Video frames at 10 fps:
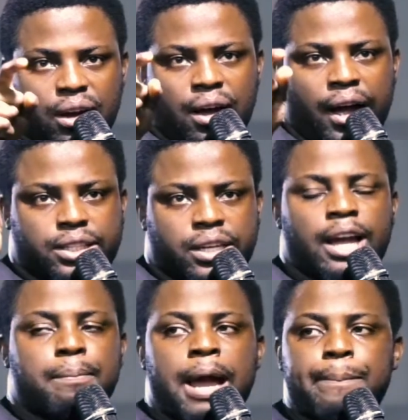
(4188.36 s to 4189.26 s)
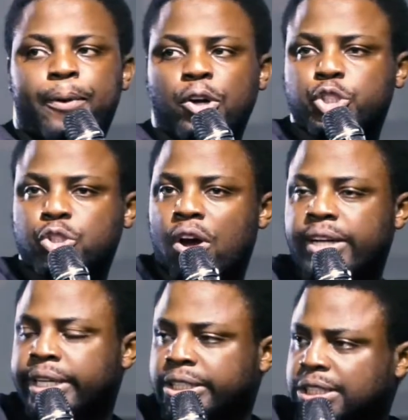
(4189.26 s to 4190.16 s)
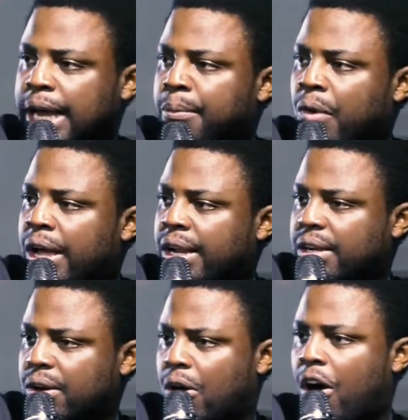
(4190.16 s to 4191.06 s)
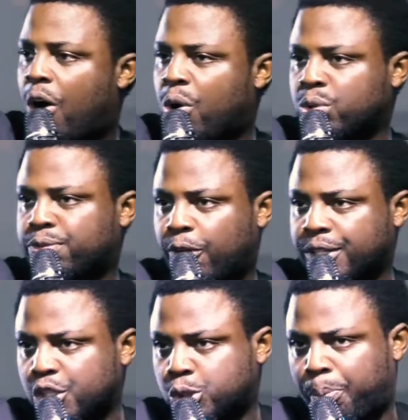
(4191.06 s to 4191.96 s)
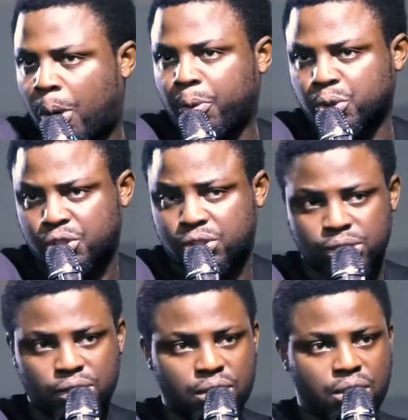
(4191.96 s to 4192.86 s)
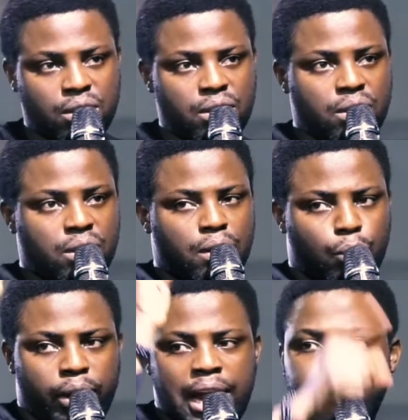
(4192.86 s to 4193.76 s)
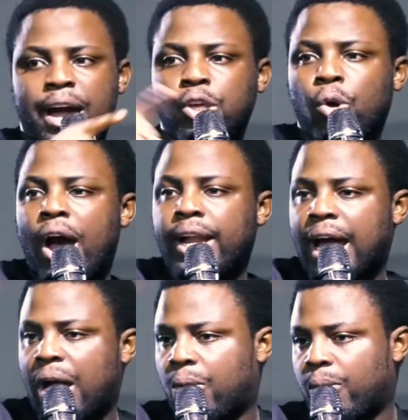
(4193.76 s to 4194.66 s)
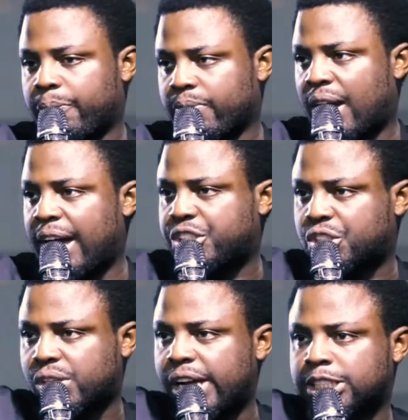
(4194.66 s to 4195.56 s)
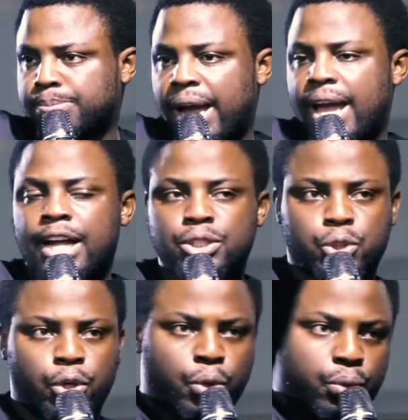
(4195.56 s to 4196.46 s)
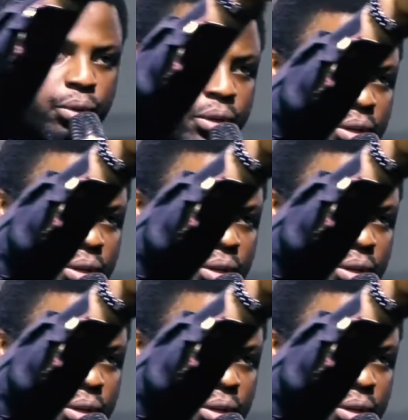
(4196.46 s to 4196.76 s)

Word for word: I take my posture as a Samuel called for this purpose. Wherever you are now, I stretch my hand to you.